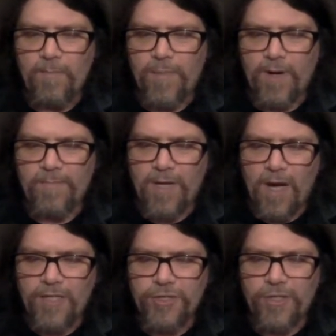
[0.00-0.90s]
But I'm
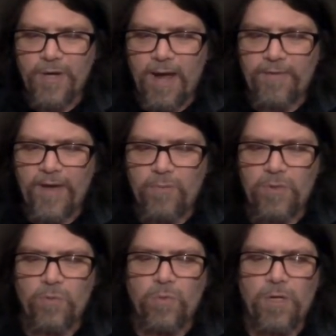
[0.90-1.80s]
not sure how that would
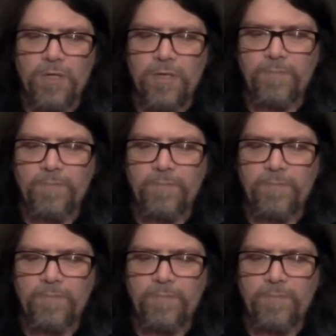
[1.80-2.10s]
work,